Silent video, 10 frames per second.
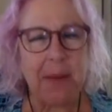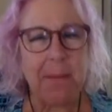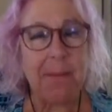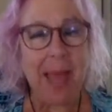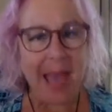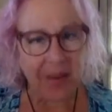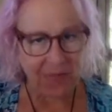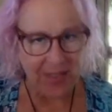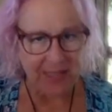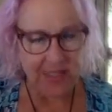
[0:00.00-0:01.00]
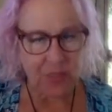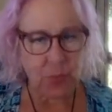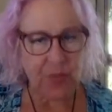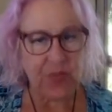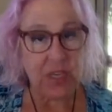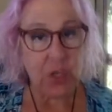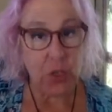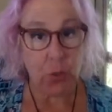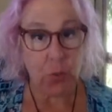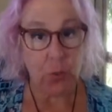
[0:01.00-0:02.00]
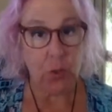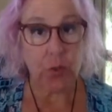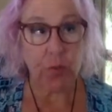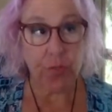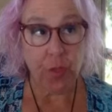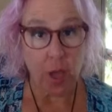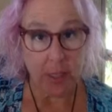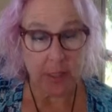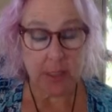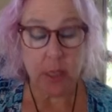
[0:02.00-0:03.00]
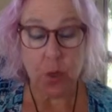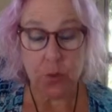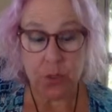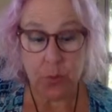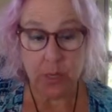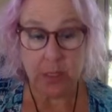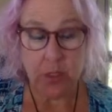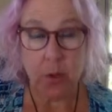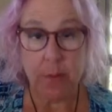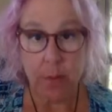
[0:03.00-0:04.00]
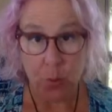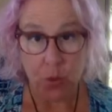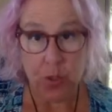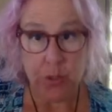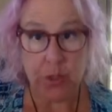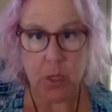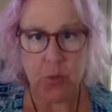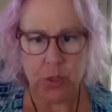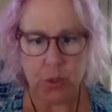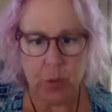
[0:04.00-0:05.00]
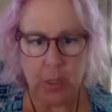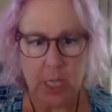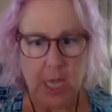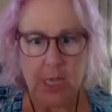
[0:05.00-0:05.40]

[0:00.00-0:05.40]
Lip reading: manifests within you, your thoughts go to it, your emotions go to it.